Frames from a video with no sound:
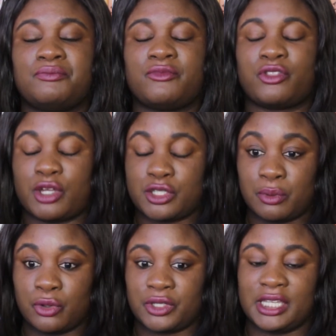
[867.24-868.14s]
thrust
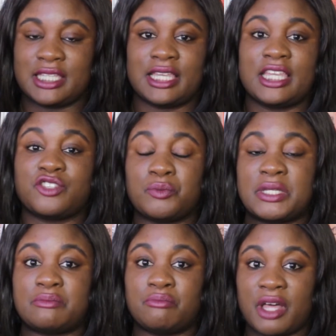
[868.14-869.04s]
upon Kiese is from
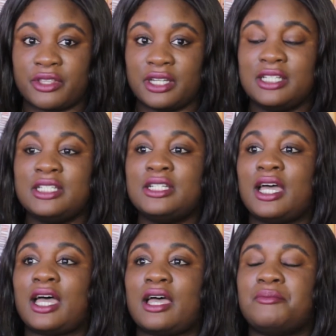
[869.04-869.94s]
his mother,
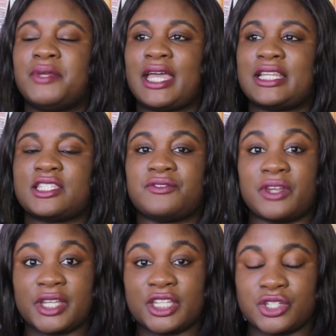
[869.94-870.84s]
and it's a
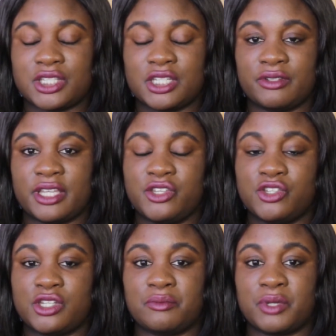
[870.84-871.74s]
very interesting
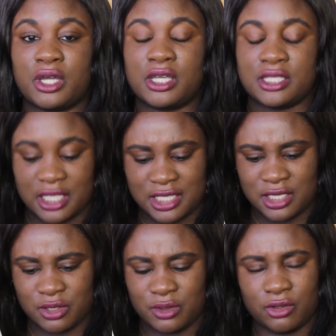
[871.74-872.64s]
relationship because there's
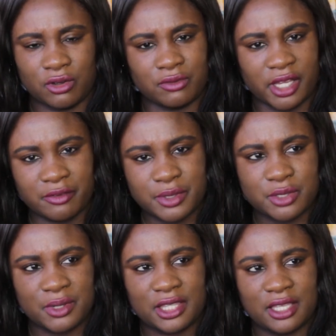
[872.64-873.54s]
still a lot of love
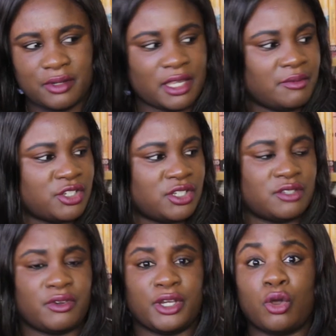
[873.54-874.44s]
between them, and I imagine it's
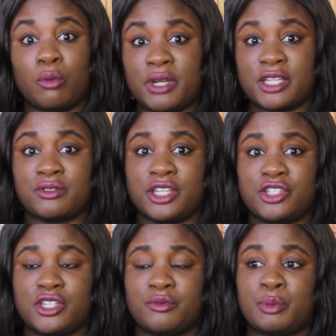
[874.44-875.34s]
a very complex
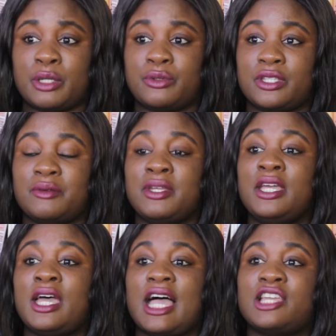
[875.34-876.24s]
relationship for both of them.
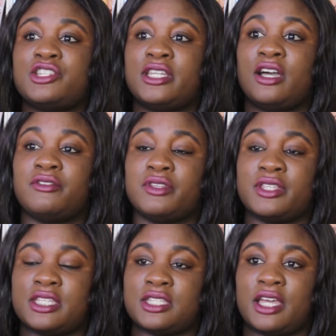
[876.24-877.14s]
Actually, after
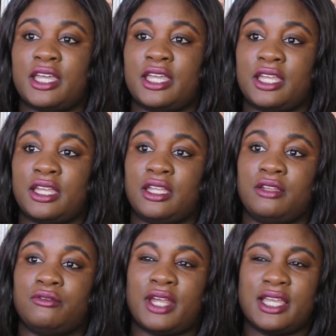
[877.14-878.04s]
this
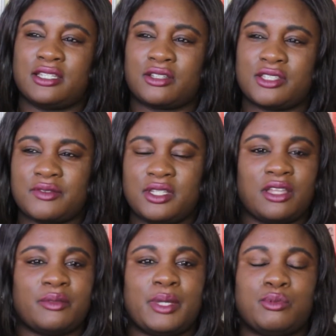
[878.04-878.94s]
I read, because I've seen
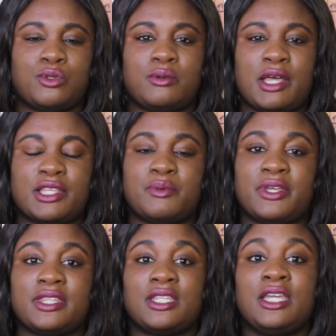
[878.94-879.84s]
other people talk about this,
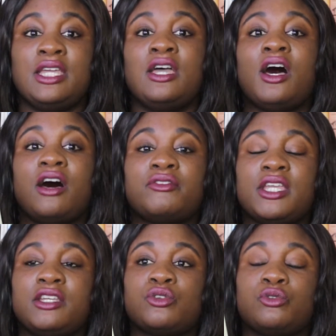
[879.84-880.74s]
but after
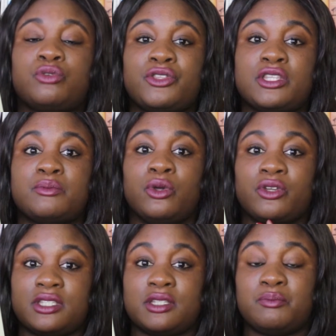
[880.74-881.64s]
he sort of wrote this book,
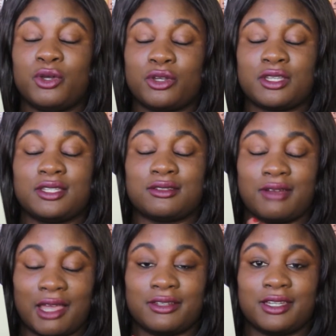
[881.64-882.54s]
because this book is
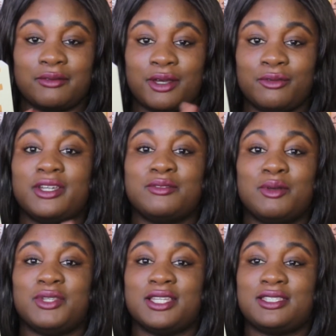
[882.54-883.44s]
graphic about what his
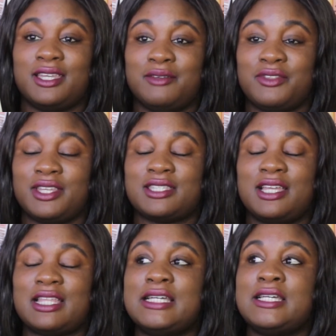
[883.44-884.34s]
mum does to him and things
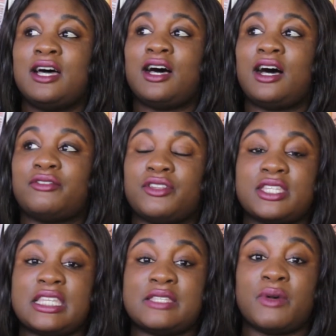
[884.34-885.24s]
like that, after
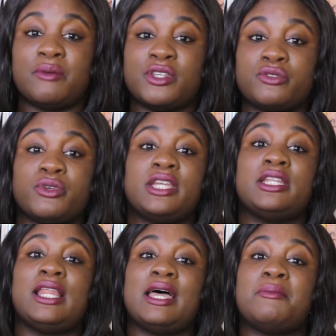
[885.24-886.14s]
this his mum has
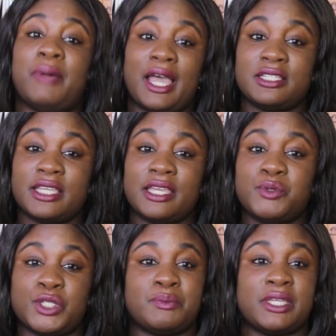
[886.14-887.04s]
written a letter back to
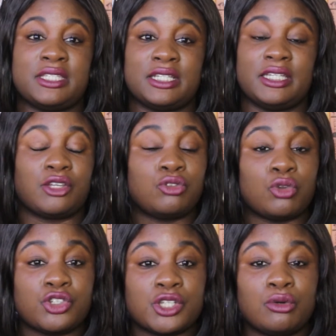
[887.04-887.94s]
him just basically
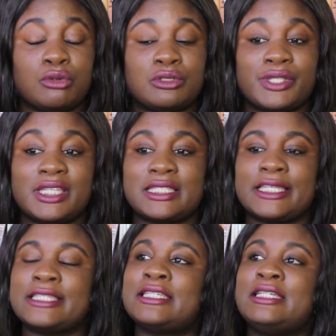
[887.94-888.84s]
acknowledging all of these
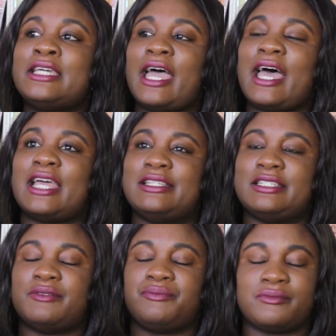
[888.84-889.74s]
things,
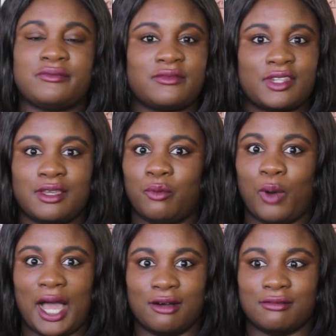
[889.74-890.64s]
and
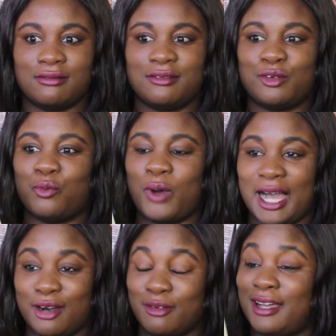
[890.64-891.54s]
wow
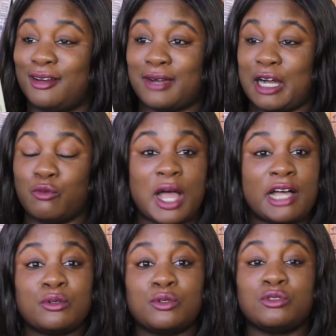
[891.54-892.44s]

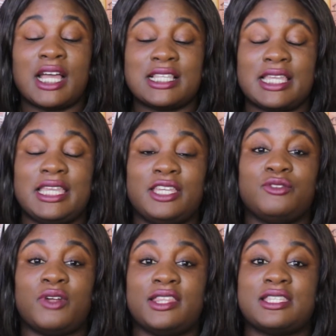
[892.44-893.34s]
all rounds that he
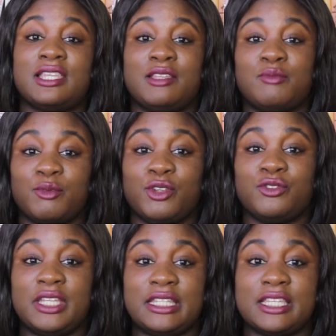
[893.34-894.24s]
could write this and his mum
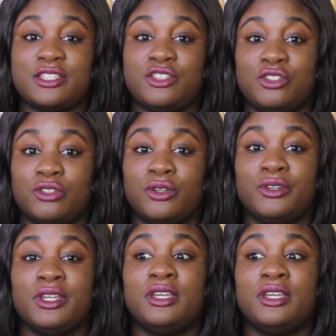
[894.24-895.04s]
could read this and, you know,